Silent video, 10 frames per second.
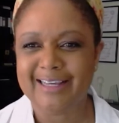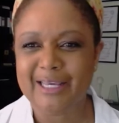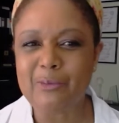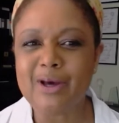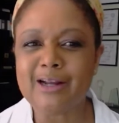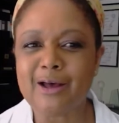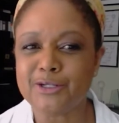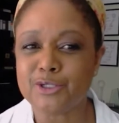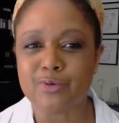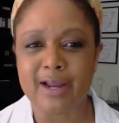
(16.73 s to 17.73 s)
He went on to
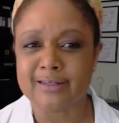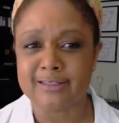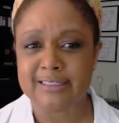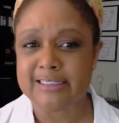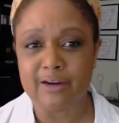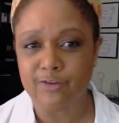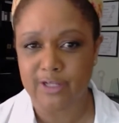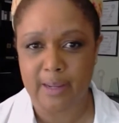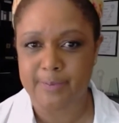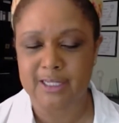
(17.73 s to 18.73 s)
direct several
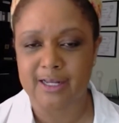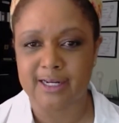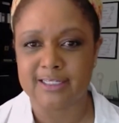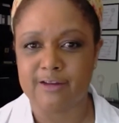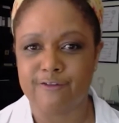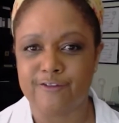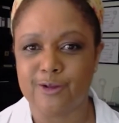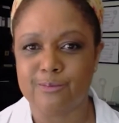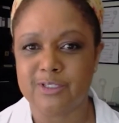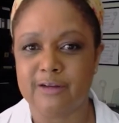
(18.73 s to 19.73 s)
episodics and films.